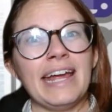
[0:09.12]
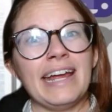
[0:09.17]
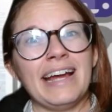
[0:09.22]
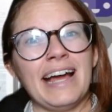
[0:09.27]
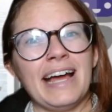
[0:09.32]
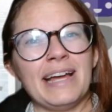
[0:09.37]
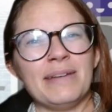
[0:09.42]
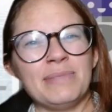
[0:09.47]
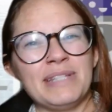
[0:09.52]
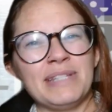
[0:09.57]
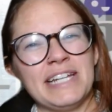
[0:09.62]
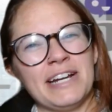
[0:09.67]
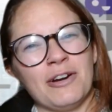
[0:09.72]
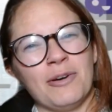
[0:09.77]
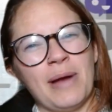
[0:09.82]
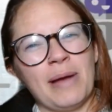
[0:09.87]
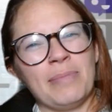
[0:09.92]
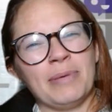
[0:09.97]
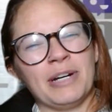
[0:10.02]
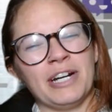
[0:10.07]
Hi, I'm
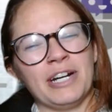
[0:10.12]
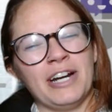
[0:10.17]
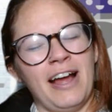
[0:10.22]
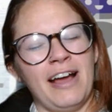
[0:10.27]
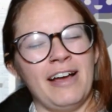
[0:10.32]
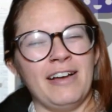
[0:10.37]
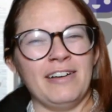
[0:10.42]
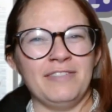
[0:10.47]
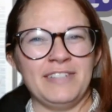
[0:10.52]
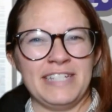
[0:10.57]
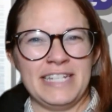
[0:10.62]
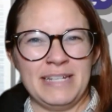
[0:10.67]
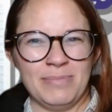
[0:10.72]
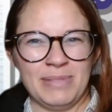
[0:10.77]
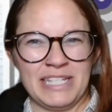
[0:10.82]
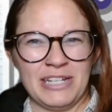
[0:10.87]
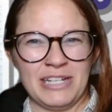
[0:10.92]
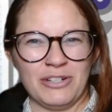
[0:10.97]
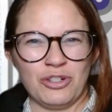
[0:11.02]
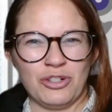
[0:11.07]
Sarah Weber of
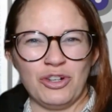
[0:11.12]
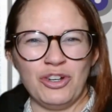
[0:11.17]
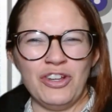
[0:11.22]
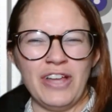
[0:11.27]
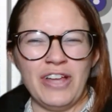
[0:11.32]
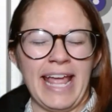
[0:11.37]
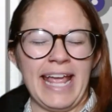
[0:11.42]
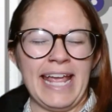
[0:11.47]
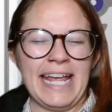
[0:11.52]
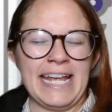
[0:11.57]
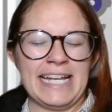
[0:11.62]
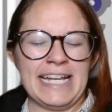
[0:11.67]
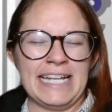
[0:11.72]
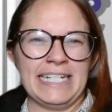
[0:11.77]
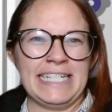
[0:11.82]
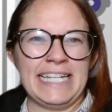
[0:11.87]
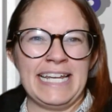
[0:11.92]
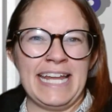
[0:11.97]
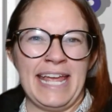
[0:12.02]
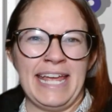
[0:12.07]
Team Central,
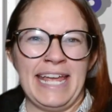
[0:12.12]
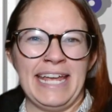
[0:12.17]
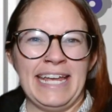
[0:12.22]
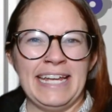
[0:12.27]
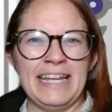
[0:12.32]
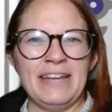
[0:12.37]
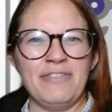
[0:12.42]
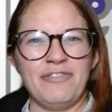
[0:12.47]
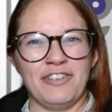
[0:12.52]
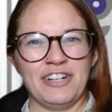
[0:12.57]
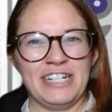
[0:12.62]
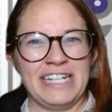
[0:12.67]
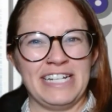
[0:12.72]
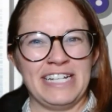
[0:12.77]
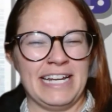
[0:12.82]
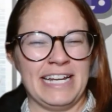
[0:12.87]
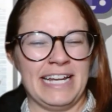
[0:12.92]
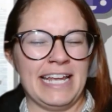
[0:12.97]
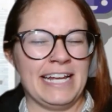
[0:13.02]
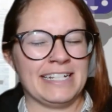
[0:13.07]
and today for
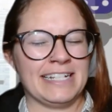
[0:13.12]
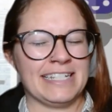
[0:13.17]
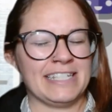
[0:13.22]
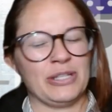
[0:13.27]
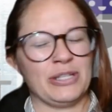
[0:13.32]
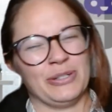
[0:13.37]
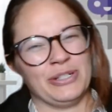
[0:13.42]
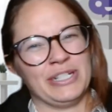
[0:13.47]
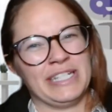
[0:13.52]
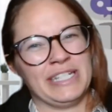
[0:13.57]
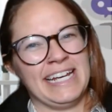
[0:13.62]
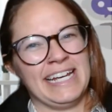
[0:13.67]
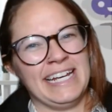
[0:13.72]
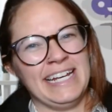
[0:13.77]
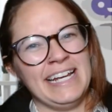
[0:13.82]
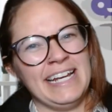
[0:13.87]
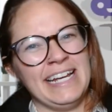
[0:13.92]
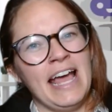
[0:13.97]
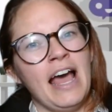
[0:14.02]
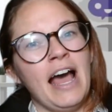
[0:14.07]
Data Chaos
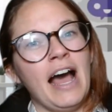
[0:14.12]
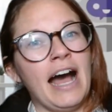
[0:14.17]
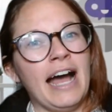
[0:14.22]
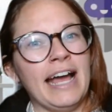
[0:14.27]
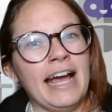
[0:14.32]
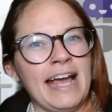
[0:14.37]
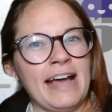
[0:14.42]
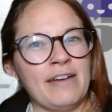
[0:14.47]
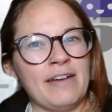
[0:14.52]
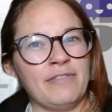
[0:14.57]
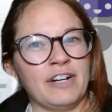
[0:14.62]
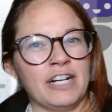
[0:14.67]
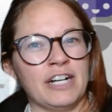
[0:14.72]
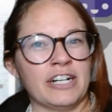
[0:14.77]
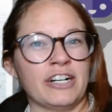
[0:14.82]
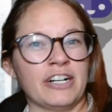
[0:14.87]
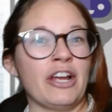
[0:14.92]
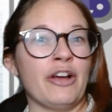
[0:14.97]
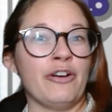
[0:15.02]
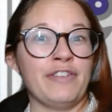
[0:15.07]
Thursday, I have
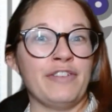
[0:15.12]
our